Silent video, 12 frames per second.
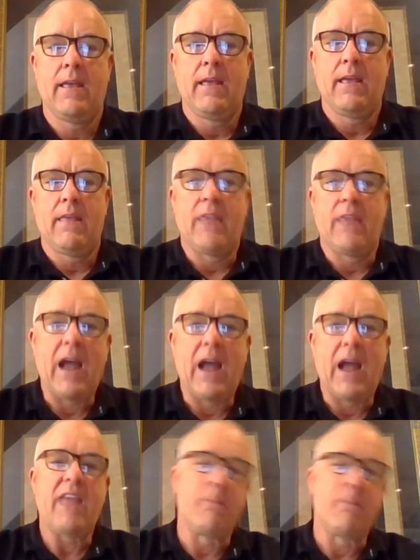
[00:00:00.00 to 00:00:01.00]
then I
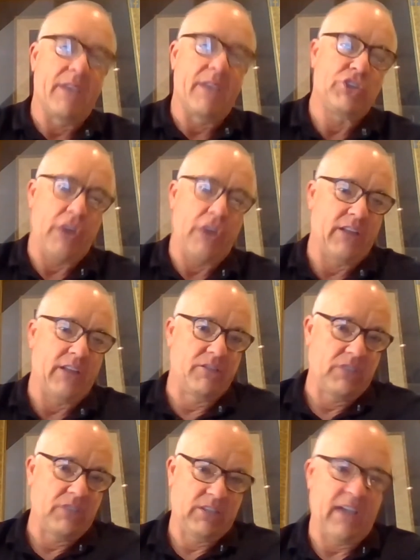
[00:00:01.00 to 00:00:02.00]
had the best chance of
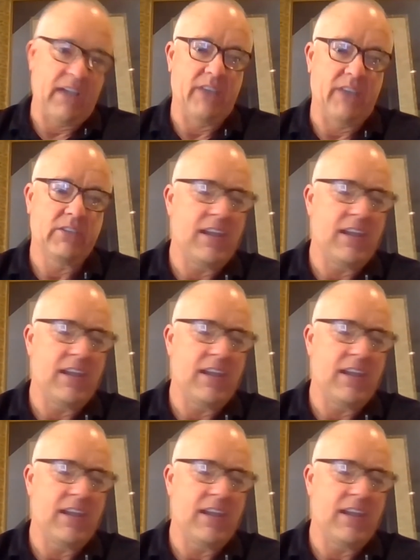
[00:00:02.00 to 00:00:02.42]
success.